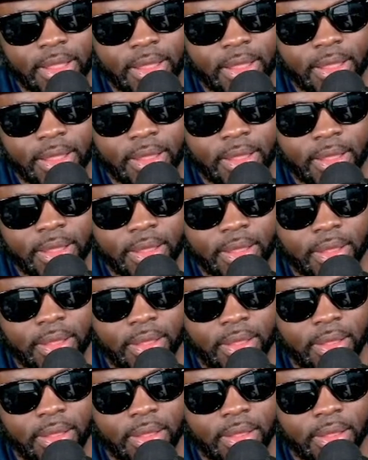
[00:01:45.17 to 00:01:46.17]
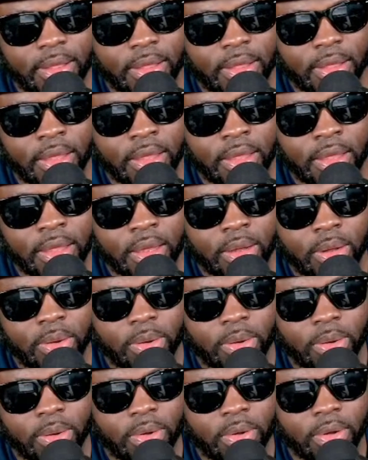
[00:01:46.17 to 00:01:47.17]
Okay. In this
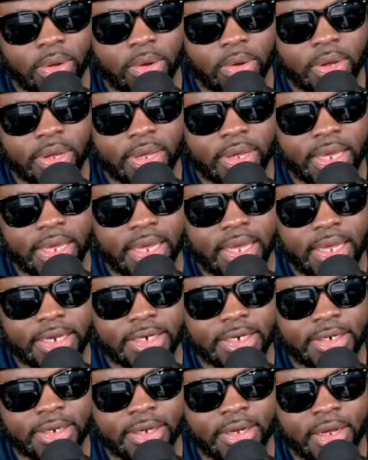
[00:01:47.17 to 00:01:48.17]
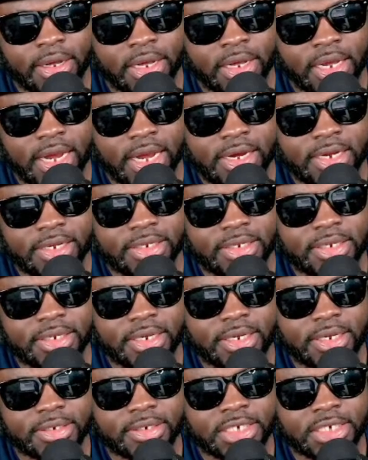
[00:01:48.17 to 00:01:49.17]
case, Shiba Inu is giving us
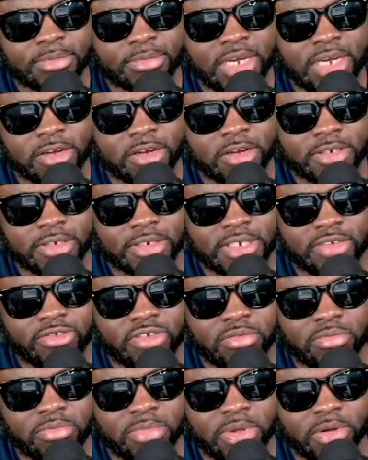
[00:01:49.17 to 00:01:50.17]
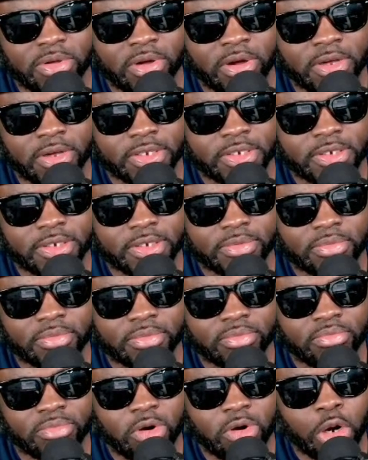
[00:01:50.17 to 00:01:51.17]
more liquidity above price, yeah,
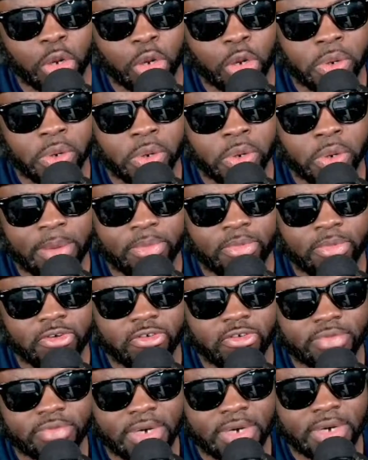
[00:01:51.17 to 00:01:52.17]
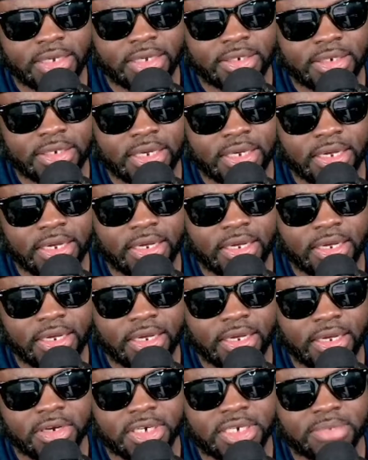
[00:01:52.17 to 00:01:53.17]
which makes sense because this is a value area
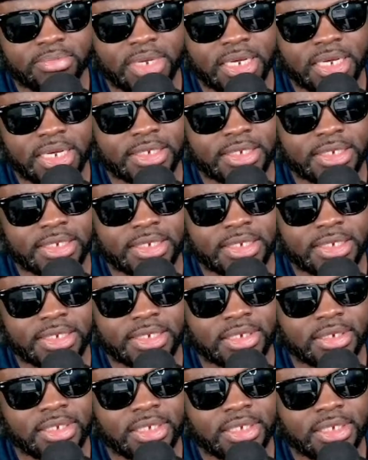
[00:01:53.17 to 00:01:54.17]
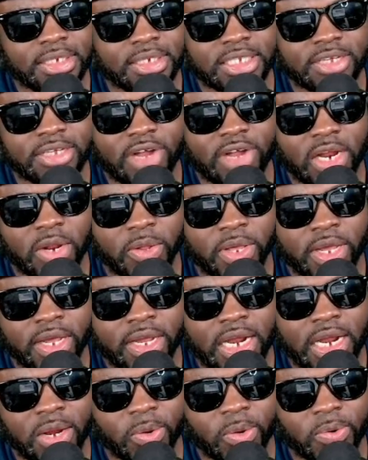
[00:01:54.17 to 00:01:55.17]
low, right? So this is a
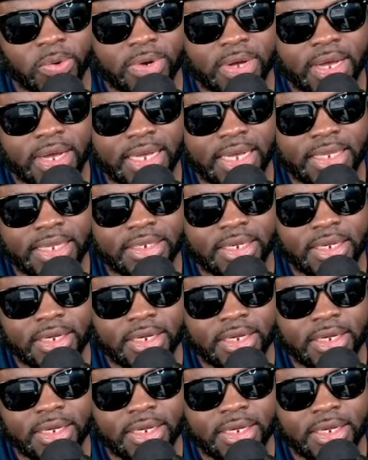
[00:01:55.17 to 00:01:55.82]
POC.